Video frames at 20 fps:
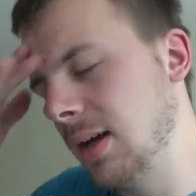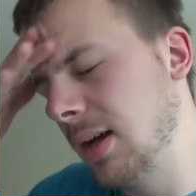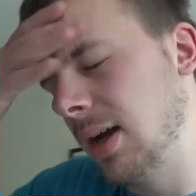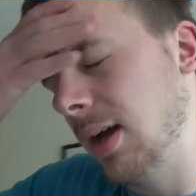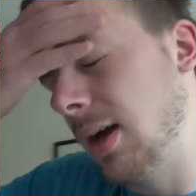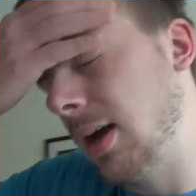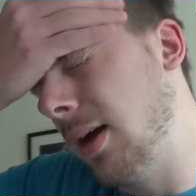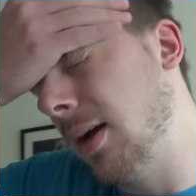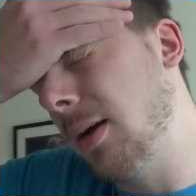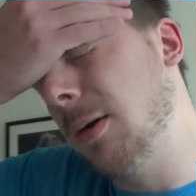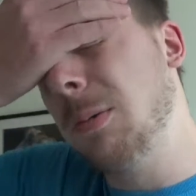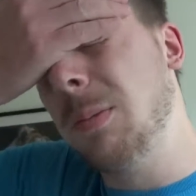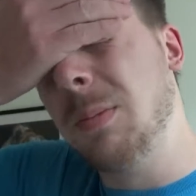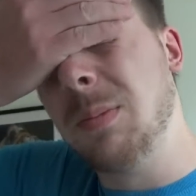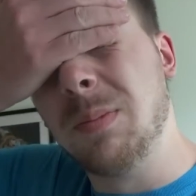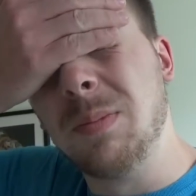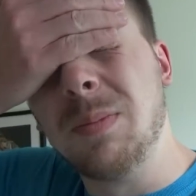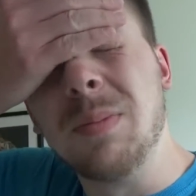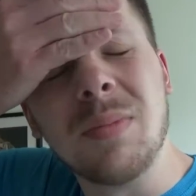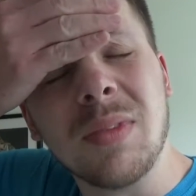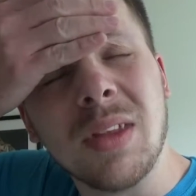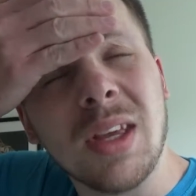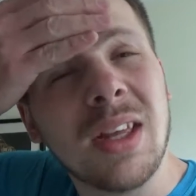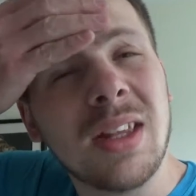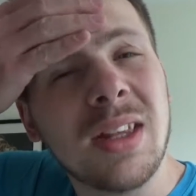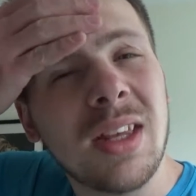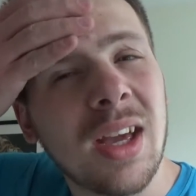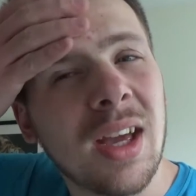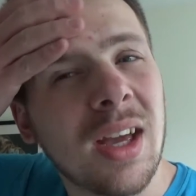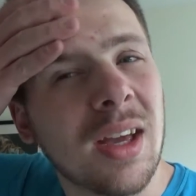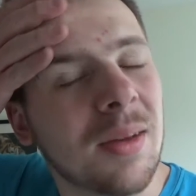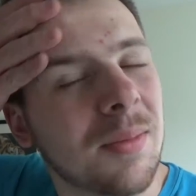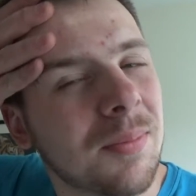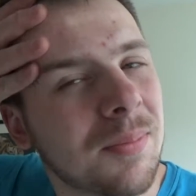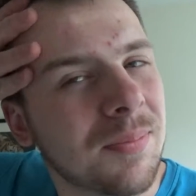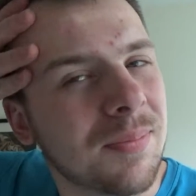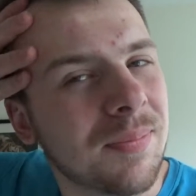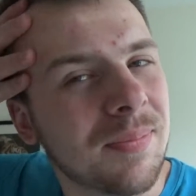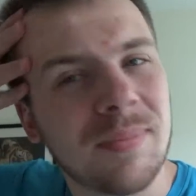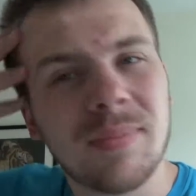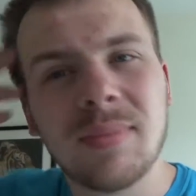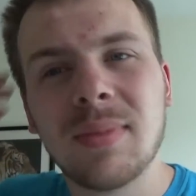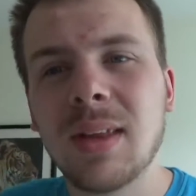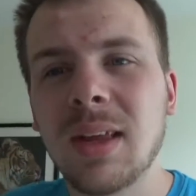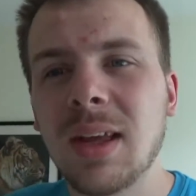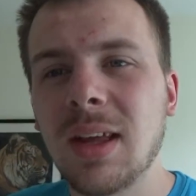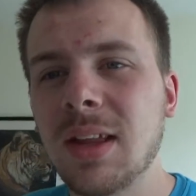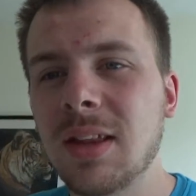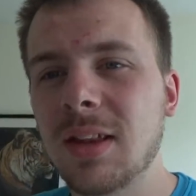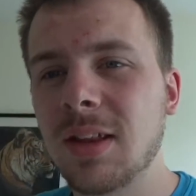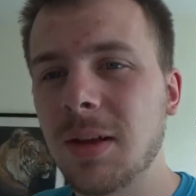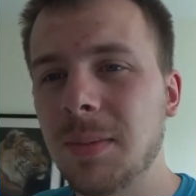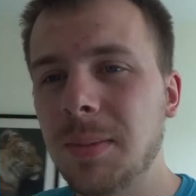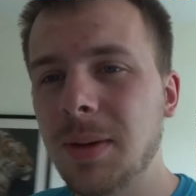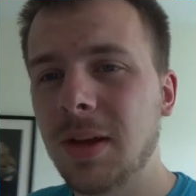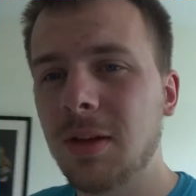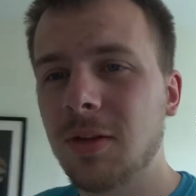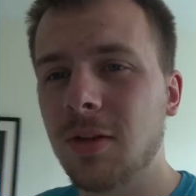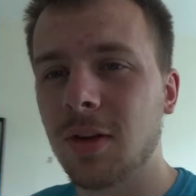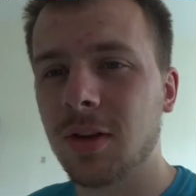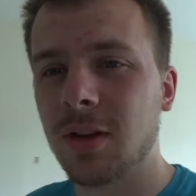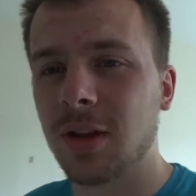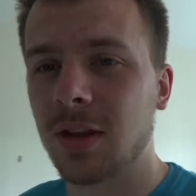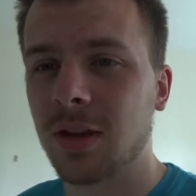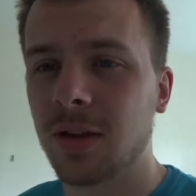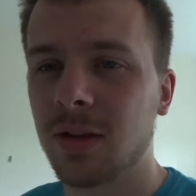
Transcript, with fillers: Um, and yeah, it's gonna be interesting.